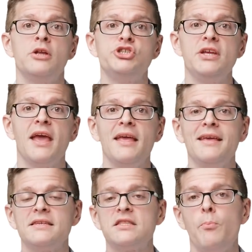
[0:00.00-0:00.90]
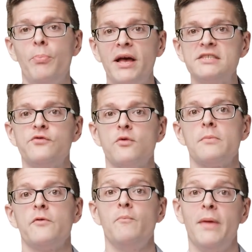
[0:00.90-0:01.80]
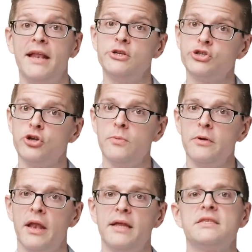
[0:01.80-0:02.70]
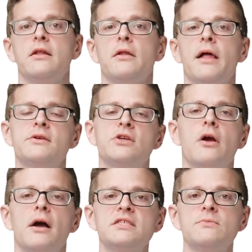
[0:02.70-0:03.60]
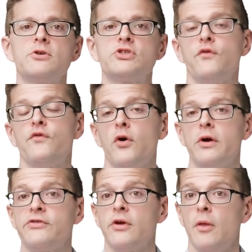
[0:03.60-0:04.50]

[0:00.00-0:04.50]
GKE is the best form of managed Kubernetes that allows our customers to focus